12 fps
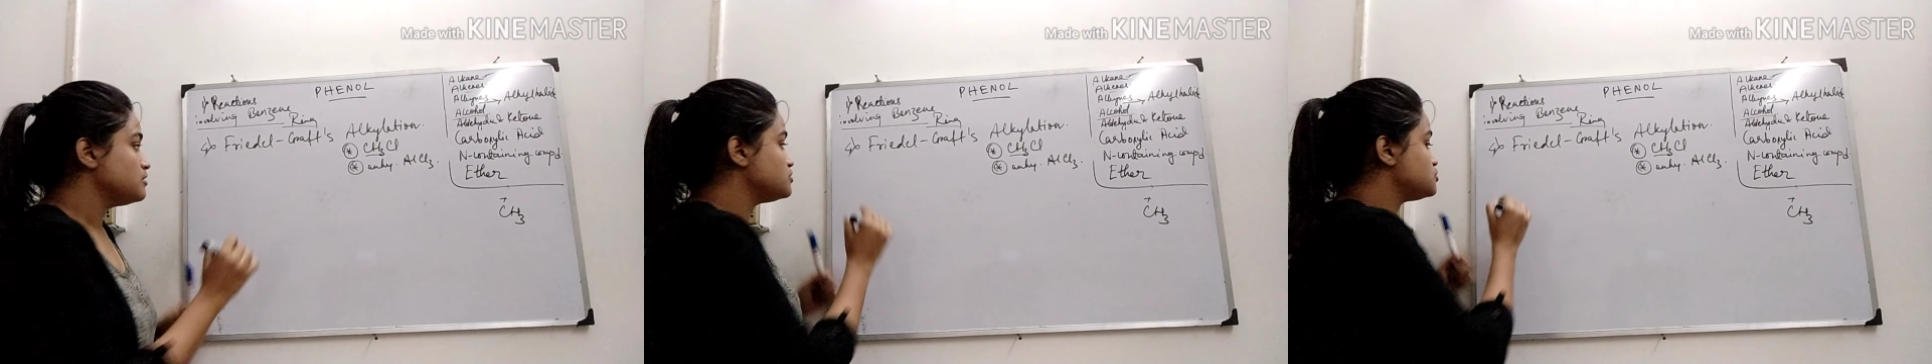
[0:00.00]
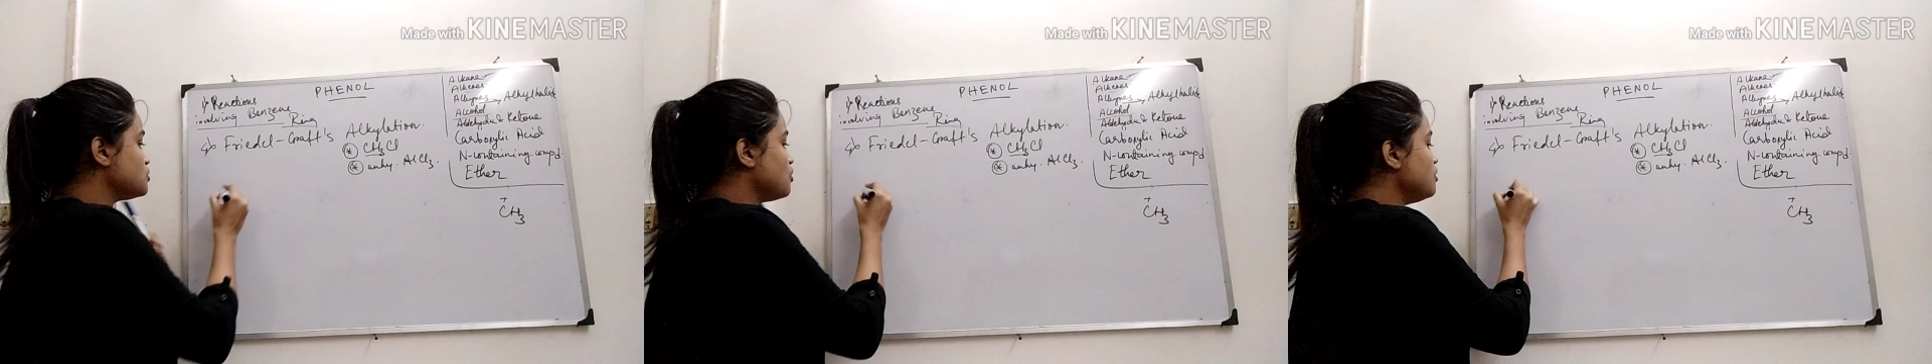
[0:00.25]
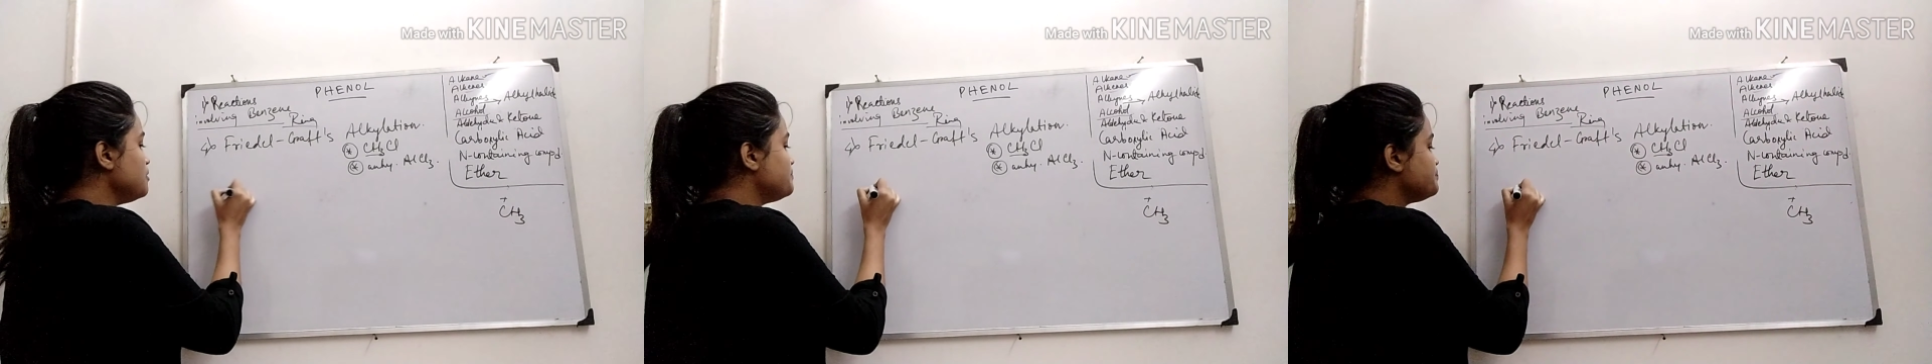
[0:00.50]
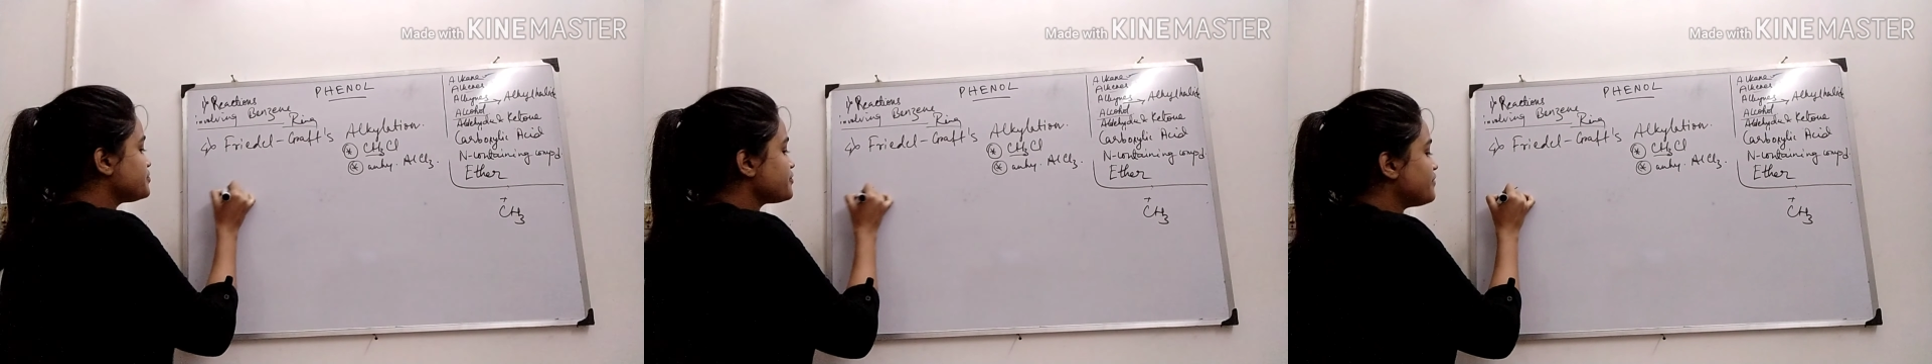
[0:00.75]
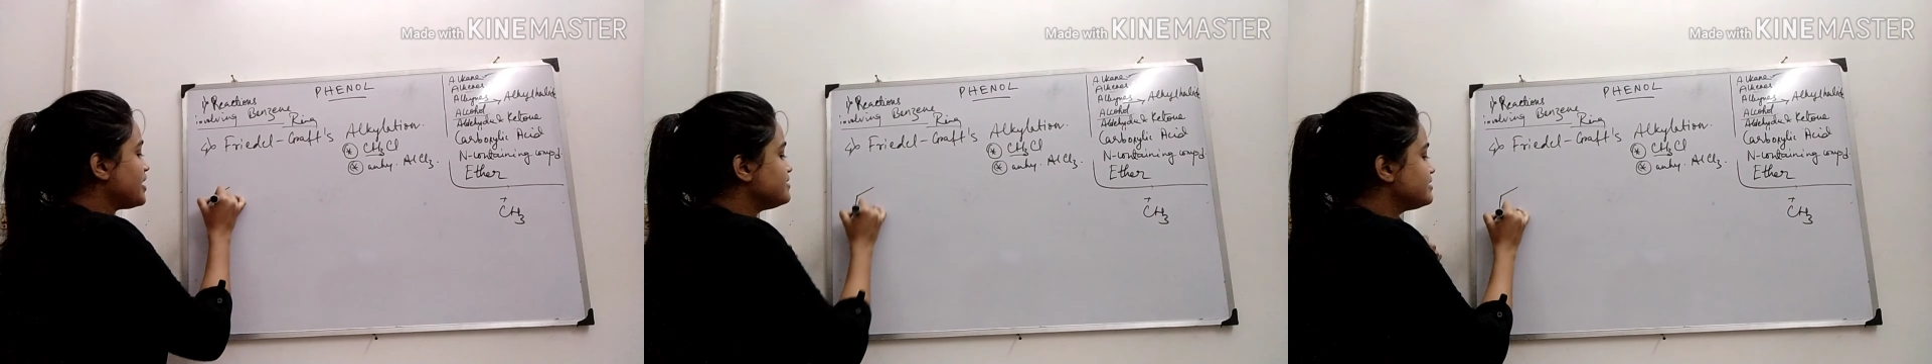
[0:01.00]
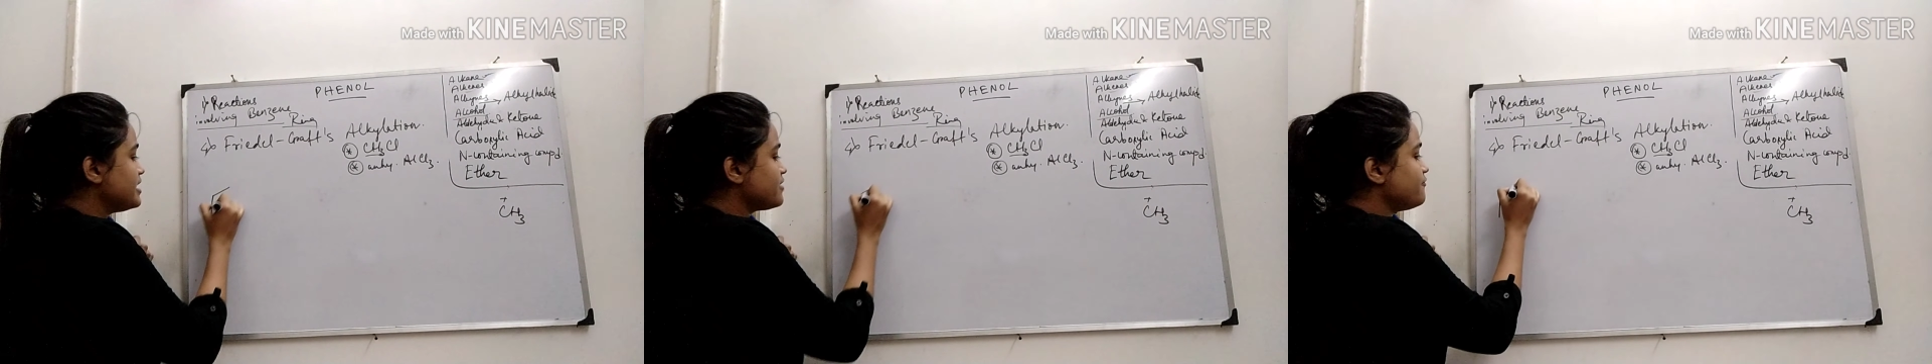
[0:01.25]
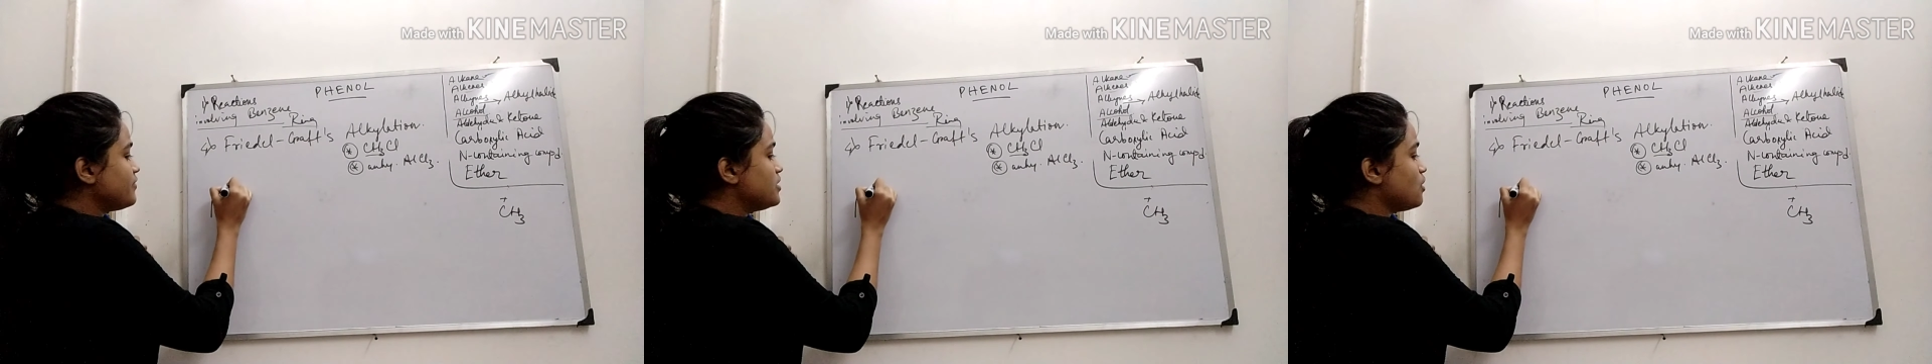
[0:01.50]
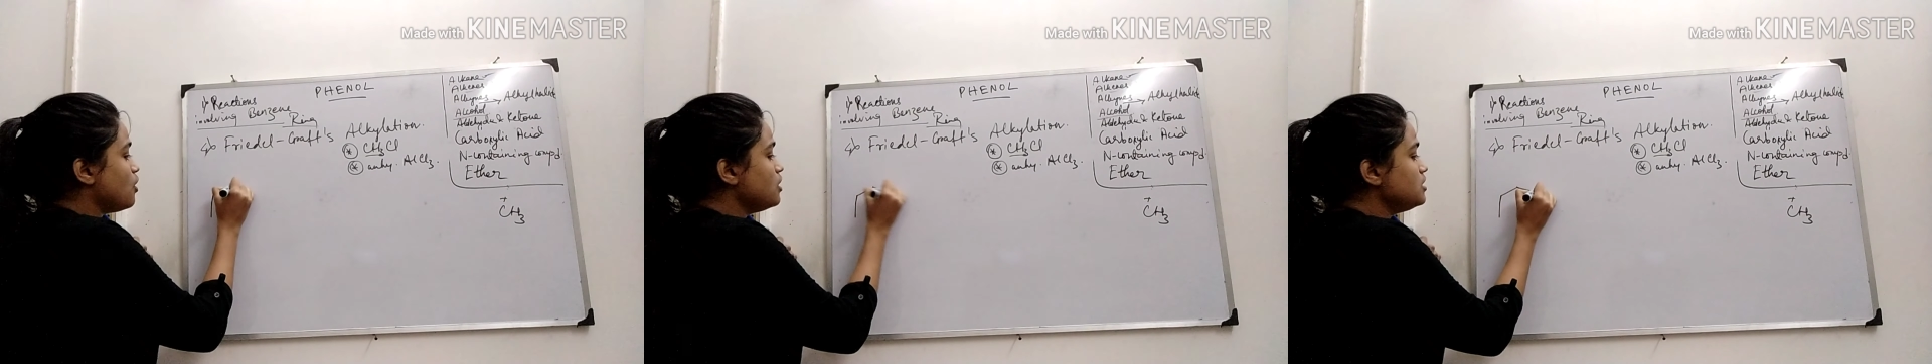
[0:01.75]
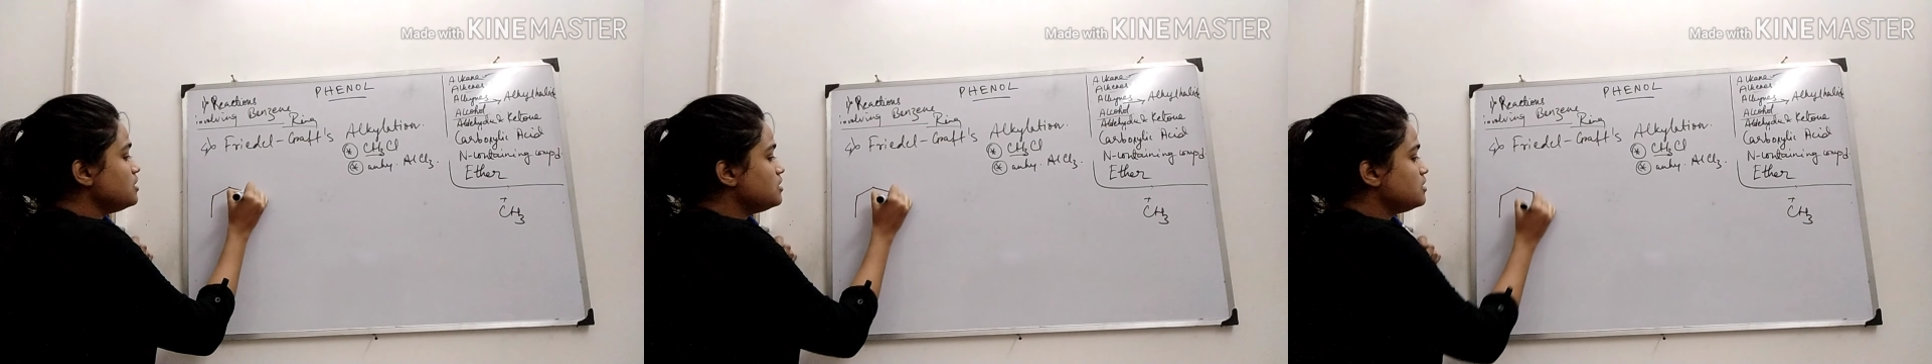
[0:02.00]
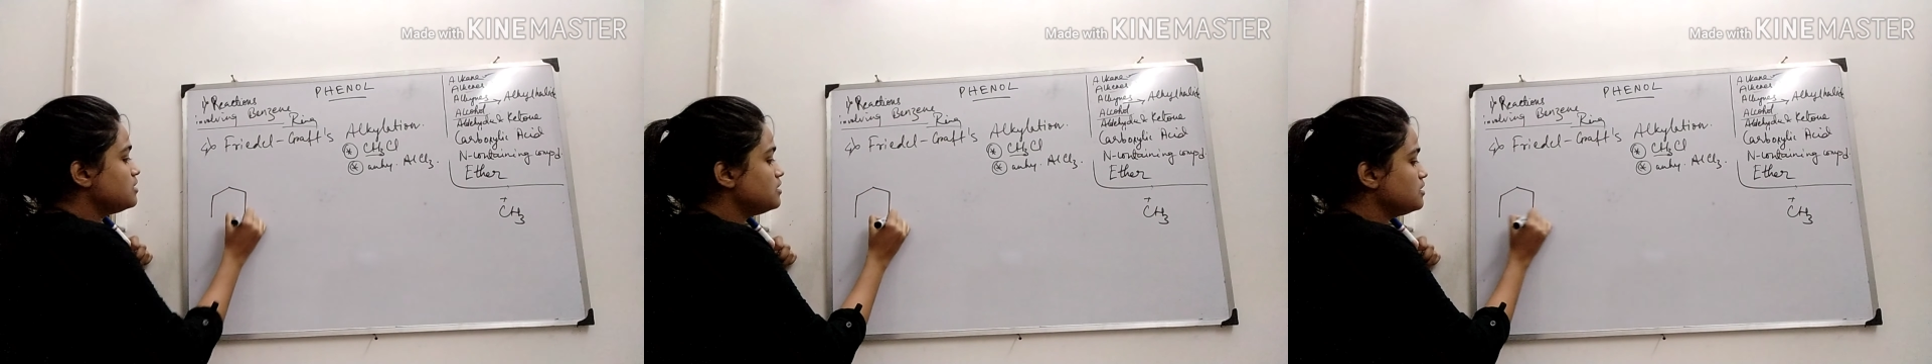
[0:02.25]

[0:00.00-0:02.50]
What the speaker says: So, if I take phenol